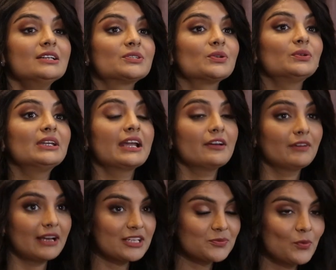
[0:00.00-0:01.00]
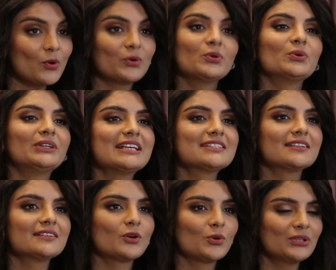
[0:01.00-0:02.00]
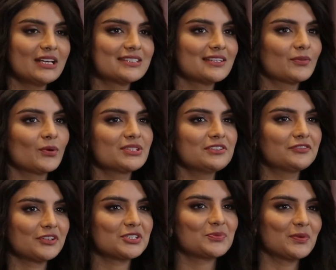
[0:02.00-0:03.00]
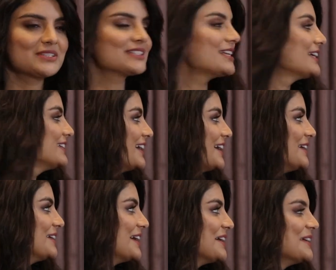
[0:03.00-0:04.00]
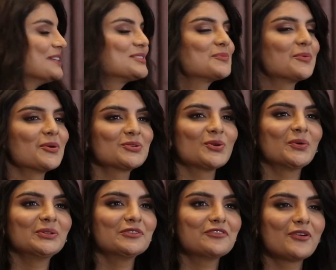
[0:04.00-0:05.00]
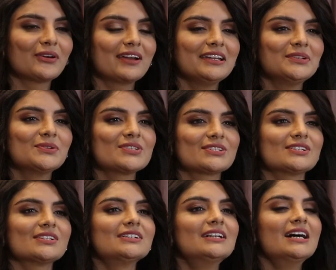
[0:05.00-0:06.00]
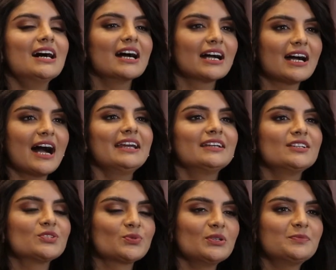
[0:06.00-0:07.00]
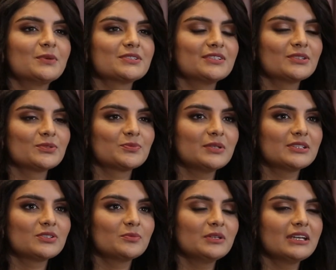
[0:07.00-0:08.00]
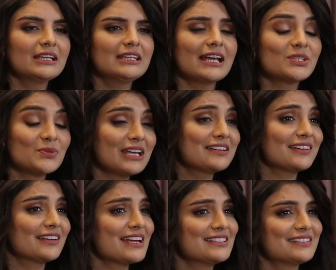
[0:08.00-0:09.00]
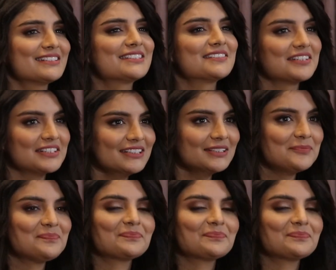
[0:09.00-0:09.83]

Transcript: So then when I spoke to Uday sir was the first person I think I spoke to over the phone, and he was such a kind and sweet person to speak to me, and that's when I realized that it's real.